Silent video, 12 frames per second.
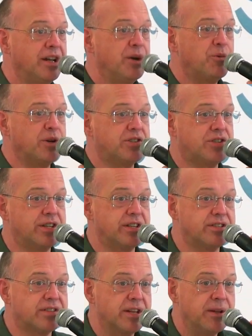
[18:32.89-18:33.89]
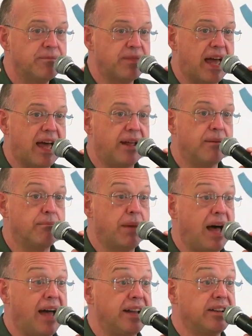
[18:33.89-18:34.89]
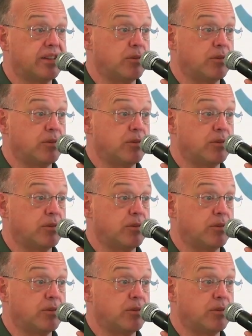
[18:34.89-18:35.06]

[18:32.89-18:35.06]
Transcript: which is that mind